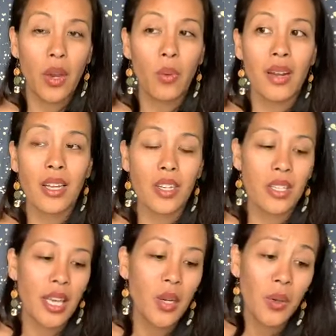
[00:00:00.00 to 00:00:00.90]
We're not just
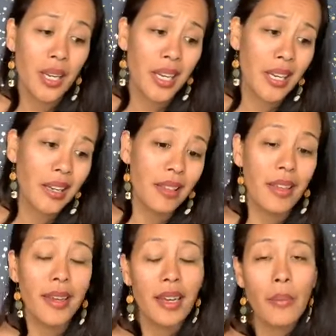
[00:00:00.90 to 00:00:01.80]
like creating and
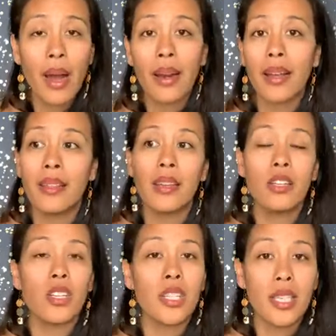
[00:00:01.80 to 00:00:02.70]
thinking about it, and then it
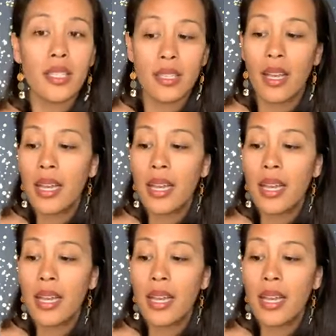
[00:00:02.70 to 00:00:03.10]
just sits